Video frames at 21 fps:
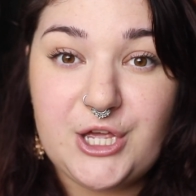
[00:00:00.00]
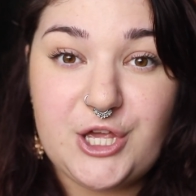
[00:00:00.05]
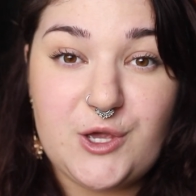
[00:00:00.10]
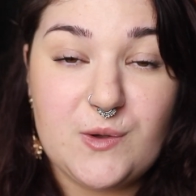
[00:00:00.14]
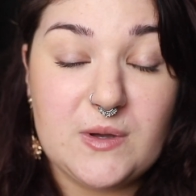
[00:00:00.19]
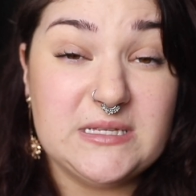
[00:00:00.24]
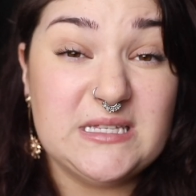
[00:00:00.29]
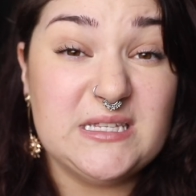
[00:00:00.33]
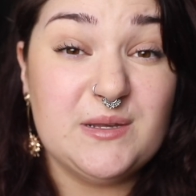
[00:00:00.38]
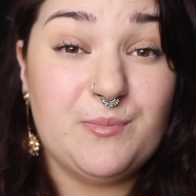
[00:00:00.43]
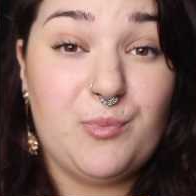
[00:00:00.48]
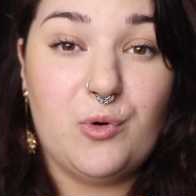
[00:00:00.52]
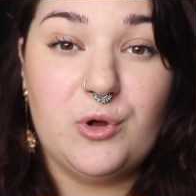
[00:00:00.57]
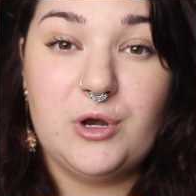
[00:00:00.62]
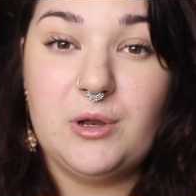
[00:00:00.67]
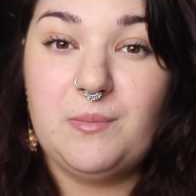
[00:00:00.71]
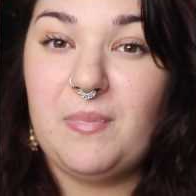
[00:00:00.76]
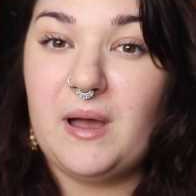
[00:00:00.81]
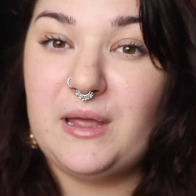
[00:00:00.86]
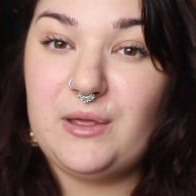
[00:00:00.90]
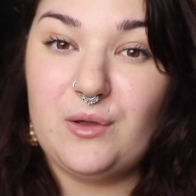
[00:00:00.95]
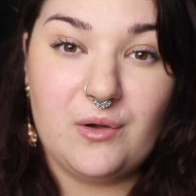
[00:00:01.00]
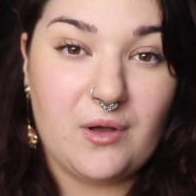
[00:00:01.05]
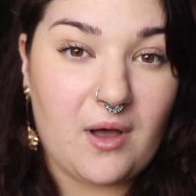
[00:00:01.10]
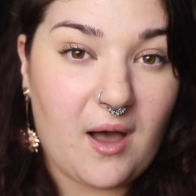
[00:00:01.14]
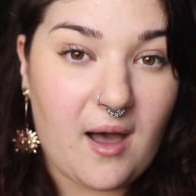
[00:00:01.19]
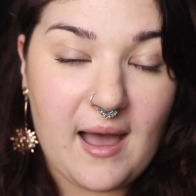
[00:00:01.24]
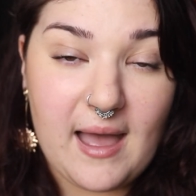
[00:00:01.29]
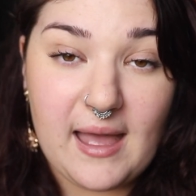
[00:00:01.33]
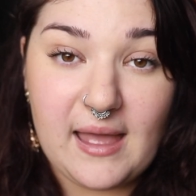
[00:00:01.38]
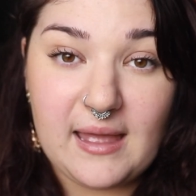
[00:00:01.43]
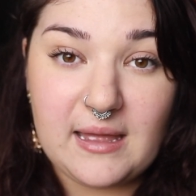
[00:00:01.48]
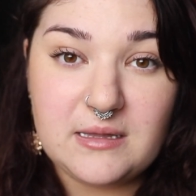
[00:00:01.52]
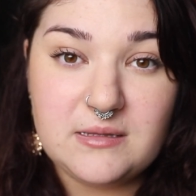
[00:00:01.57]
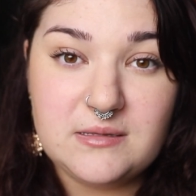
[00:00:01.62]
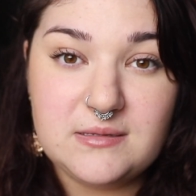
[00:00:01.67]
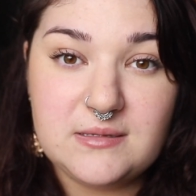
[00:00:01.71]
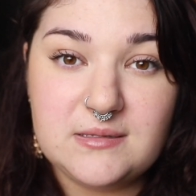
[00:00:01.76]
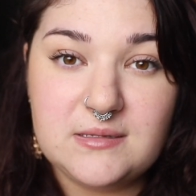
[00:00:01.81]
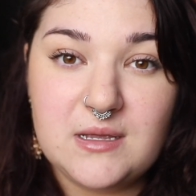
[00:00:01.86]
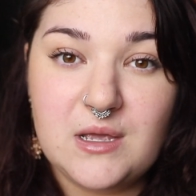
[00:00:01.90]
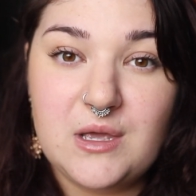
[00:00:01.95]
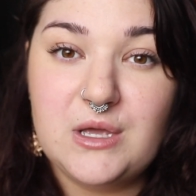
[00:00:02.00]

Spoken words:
You are supported by your guides.